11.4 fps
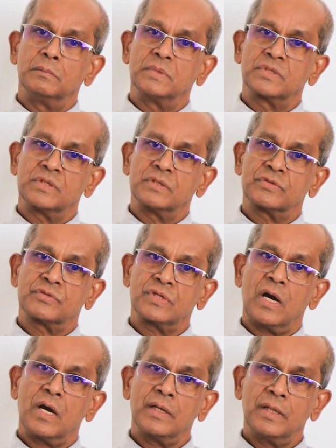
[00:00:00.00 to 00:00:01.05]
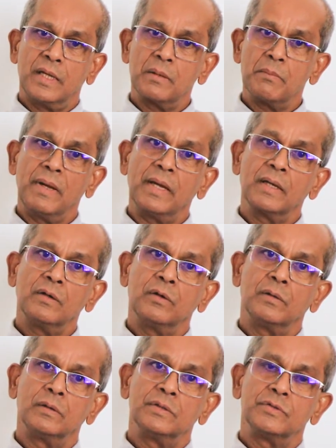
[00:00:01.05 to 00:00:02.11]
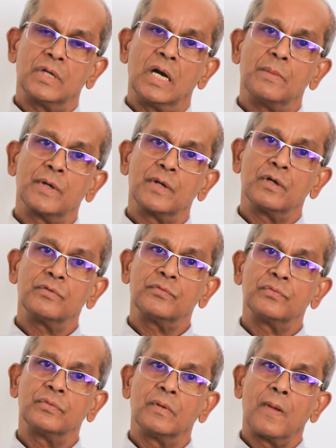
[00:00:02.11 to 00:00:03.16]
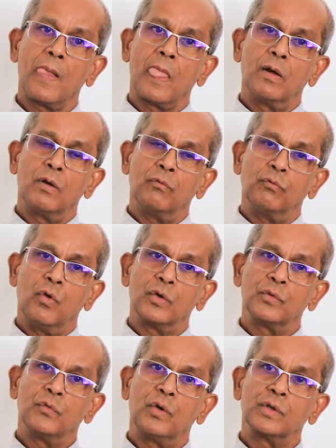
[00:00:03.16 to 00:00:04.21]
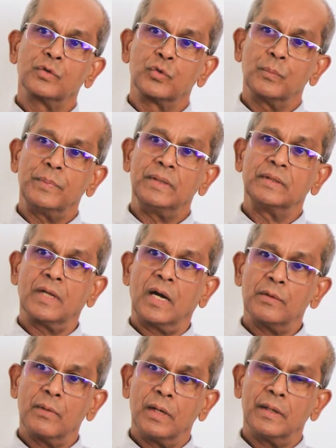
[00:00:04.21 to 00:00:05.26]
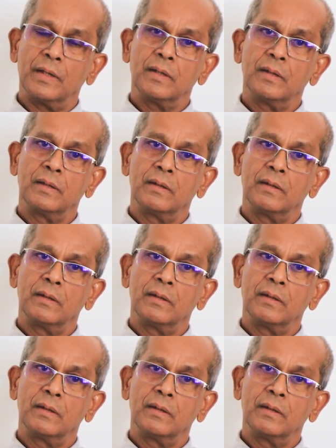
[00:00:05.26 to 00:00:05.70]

Mr. Tsai Ing-meng, chairman of Wanwan Group in Taiwan,